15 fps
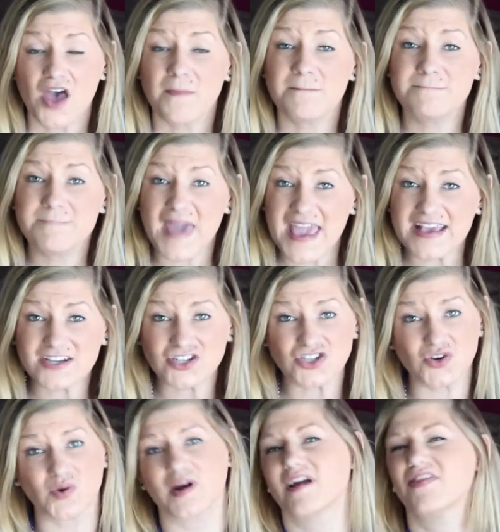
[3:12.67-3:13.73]
Make
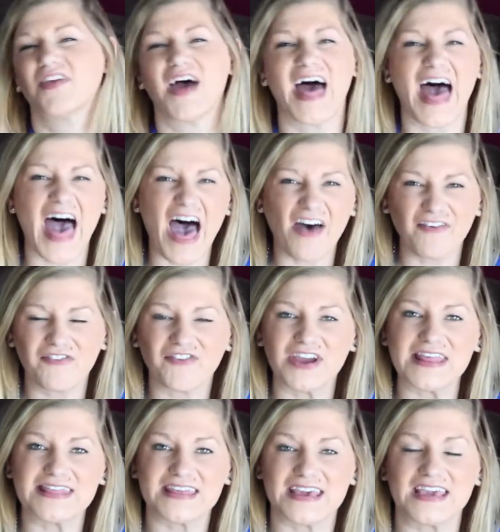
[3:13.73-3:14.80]
sure that
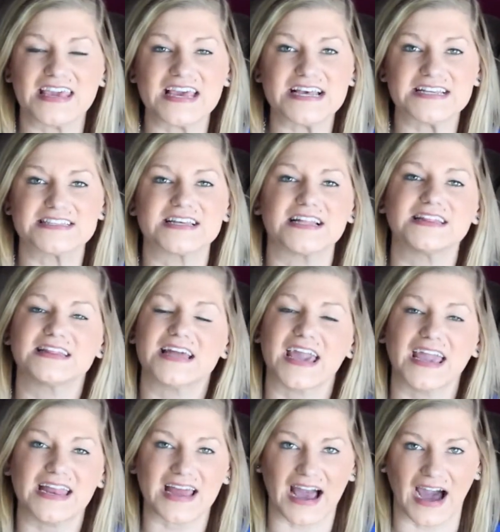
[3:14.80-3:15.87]
everything is
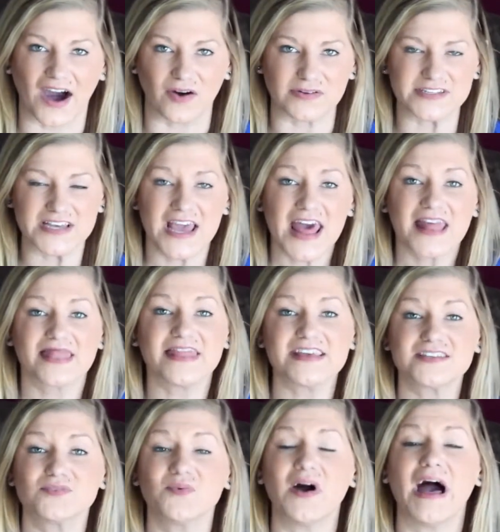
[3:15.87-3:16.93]
laid out.
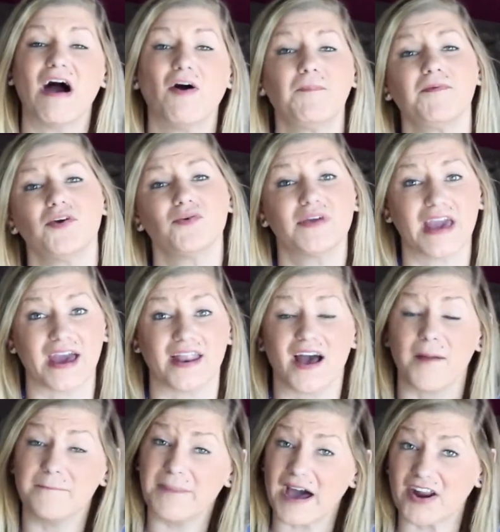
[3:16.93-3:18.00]
This will help you get
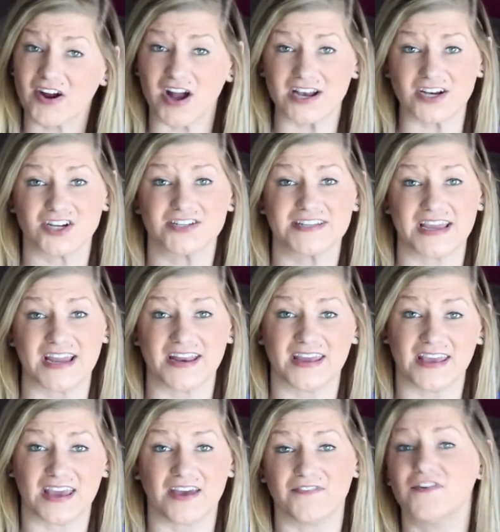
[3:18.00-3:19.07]
a better
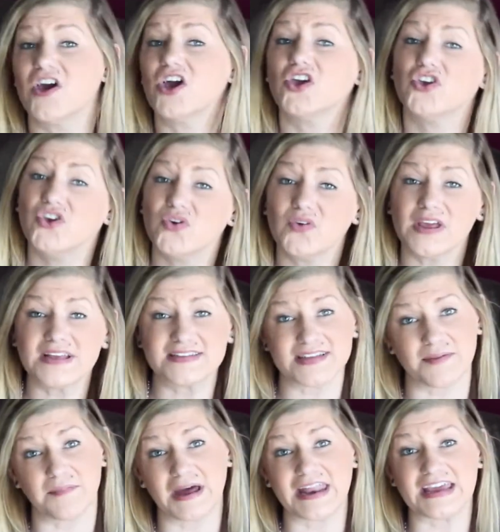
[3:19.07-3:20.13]
understanding if you need
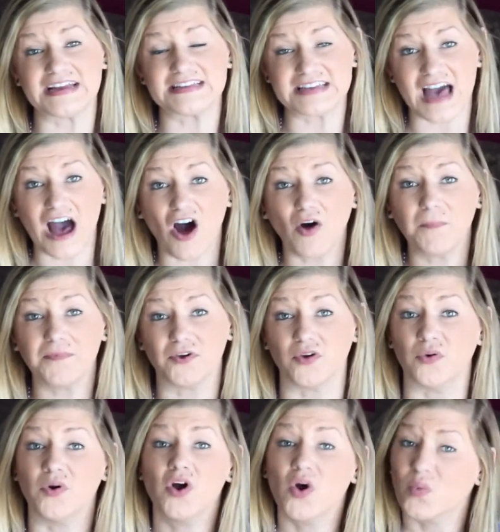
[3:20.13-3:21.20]
somebody to help
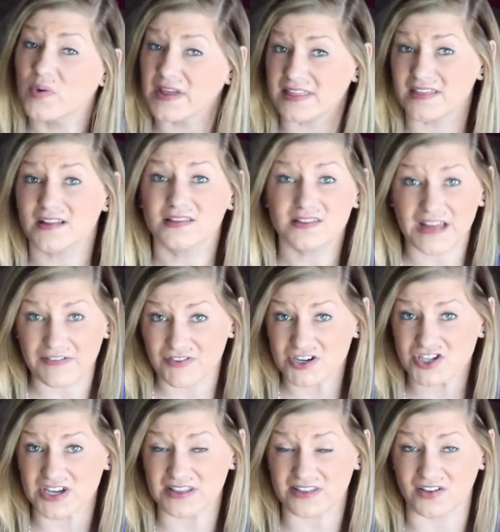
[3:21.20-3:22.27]
you with
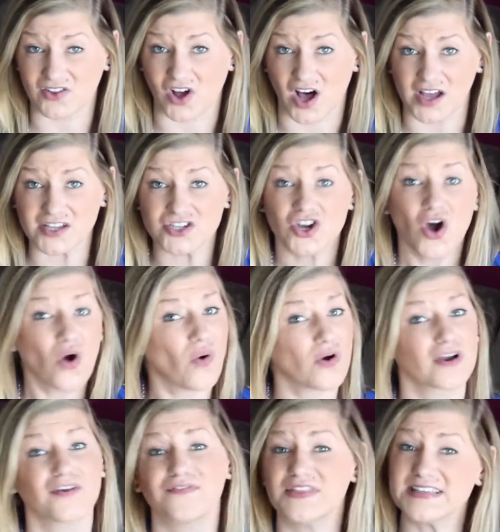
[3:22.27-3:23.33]
leveraging the launch, or
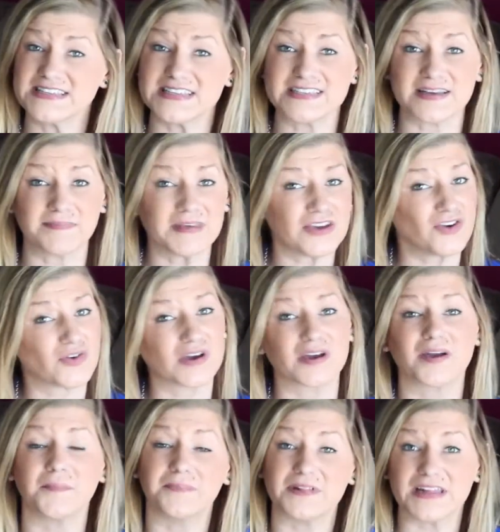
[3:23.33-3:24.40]
if this is something you can
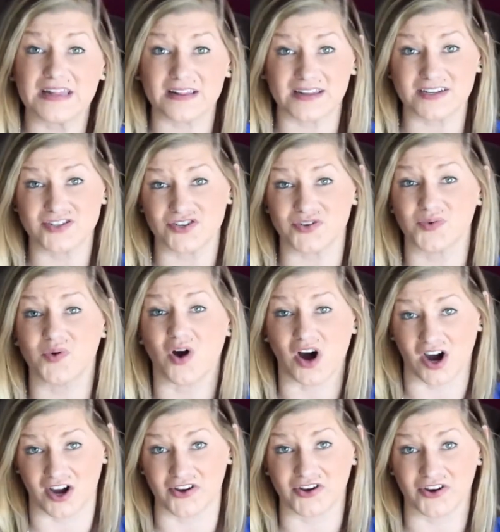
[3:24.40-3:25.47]
completely do
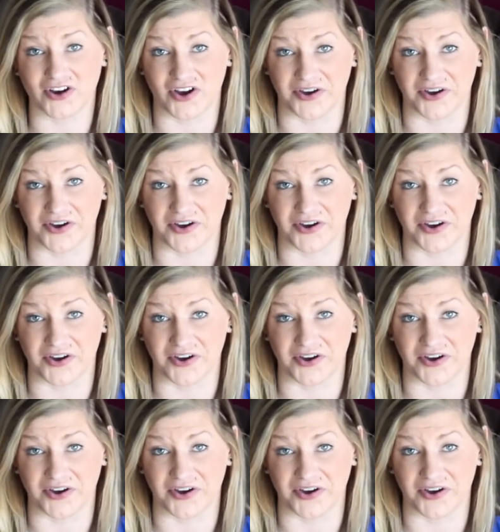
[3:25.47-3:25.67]
on your